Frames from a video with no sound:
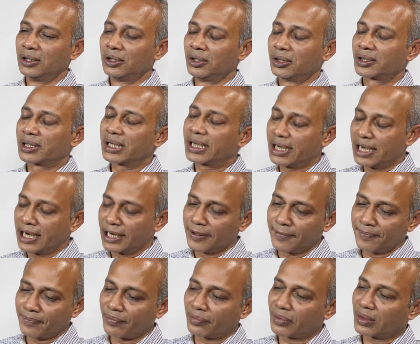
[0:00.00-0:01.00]
It's again
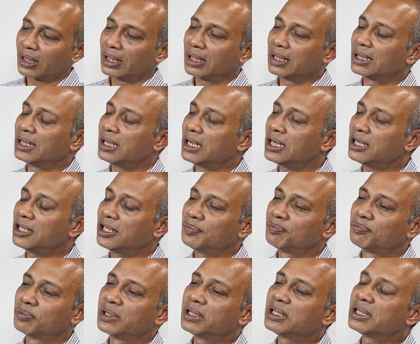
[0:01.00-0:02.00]
that the
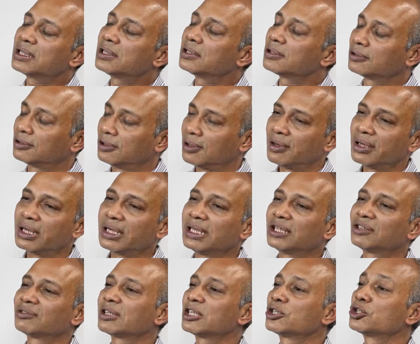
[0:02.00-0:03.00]
political
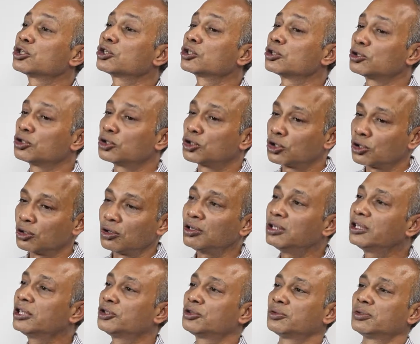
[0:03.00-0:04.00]
authorities try to control
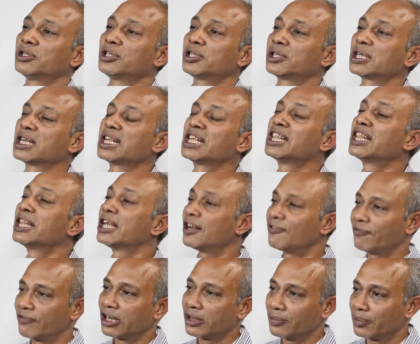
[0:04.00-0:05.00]
the judiciary in their
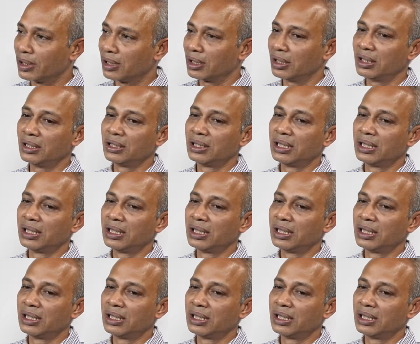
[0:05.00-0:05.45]
favor